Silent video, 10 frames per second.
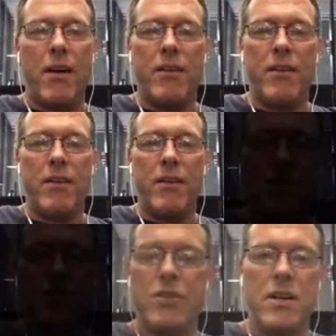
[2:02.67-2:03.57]
out next
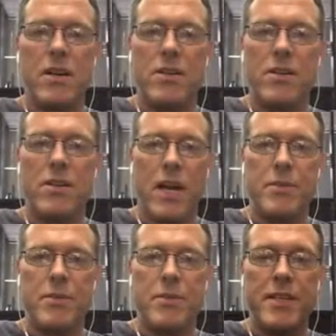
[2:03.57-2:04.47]
year called
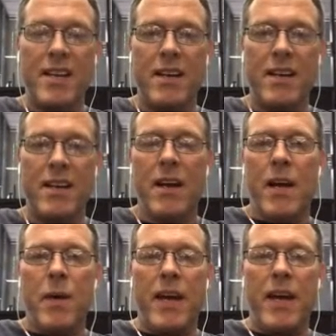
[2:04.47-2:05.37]
Stop Chasing
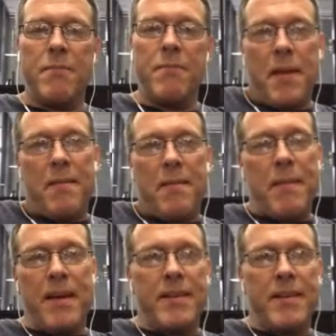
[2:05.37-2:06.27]
Pain.
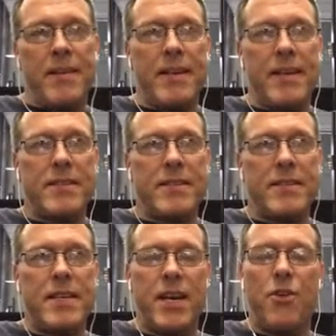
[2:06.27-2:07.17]
And it's
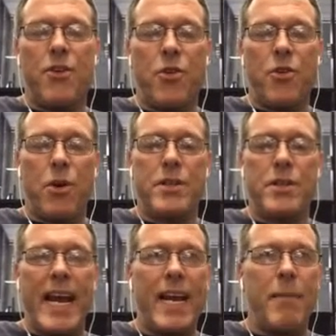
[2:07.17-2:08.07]
geared
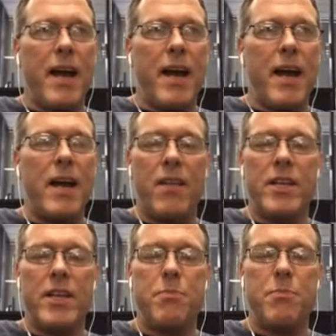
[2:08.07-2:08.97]
towards anybody
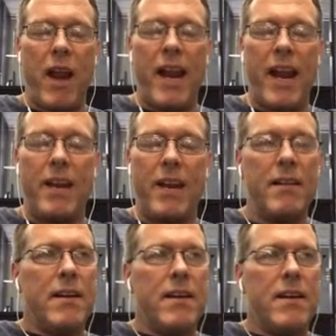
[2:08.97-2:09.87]
on this planet
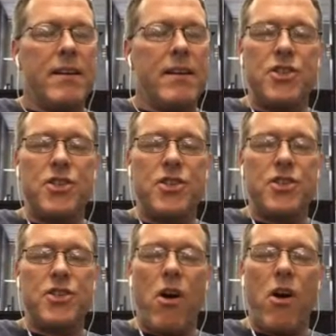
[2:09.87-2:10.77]
that's
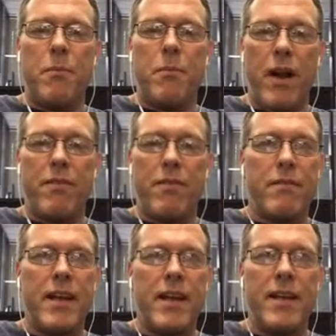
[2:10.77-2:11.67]
drawing a breath
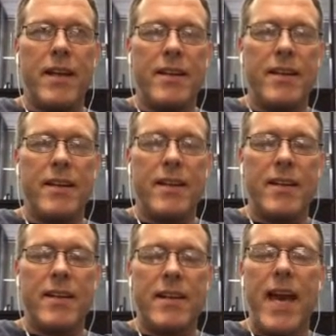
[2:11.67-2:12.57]
and
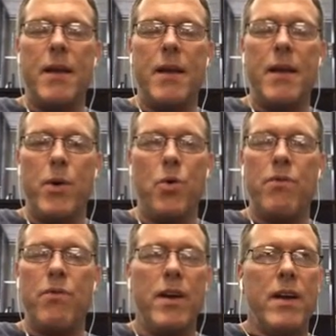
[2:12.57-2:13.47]
can
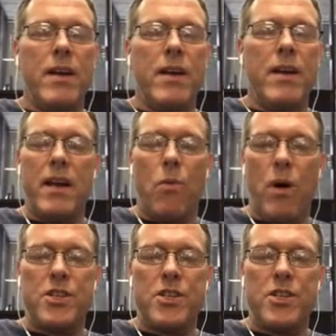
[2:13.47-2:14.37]
move and
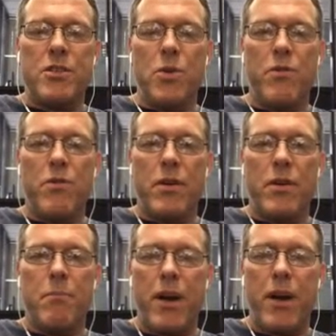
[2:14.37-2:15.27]
wants to move
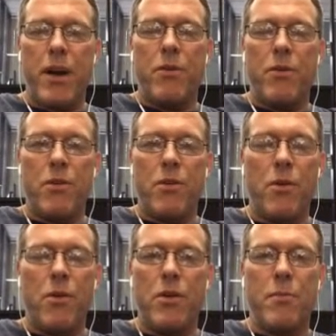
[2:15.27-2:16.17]
better.
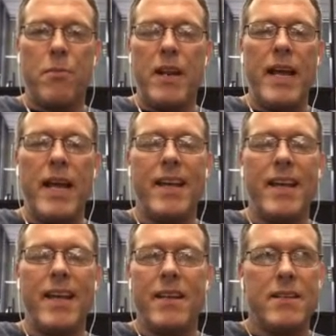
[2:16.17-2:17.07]
So you can be at
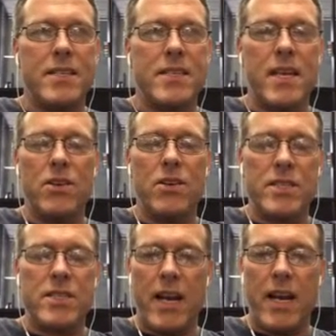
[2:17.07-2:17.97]
any
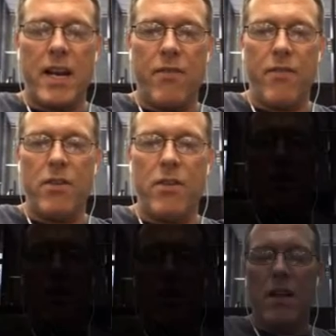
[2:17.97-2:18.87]
skill set
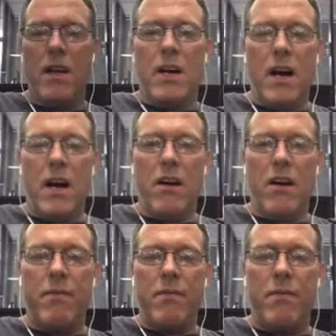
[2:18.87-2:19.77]
level
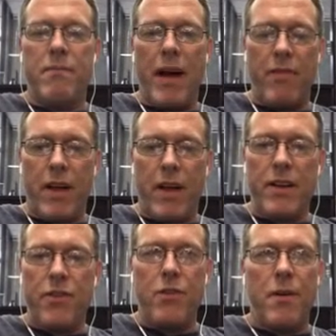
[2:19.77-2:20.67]
of
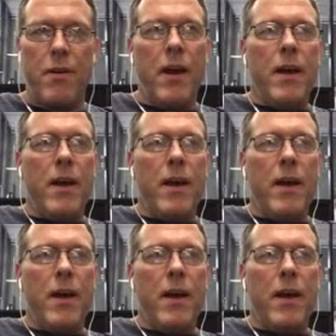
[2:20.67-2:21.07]
athletics,